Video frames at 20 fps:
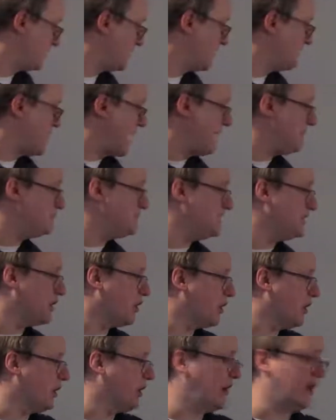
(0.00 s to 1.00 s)

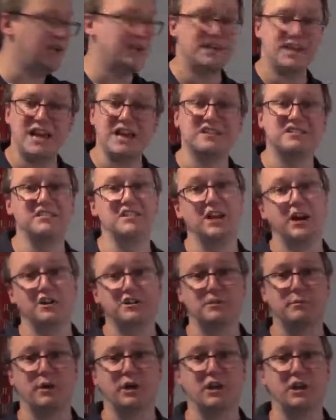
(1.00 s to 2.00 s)
MDR and XDR
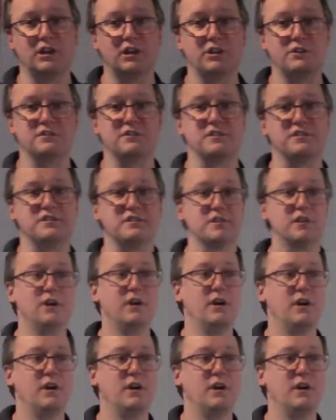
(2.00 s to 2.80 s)
tuberculosis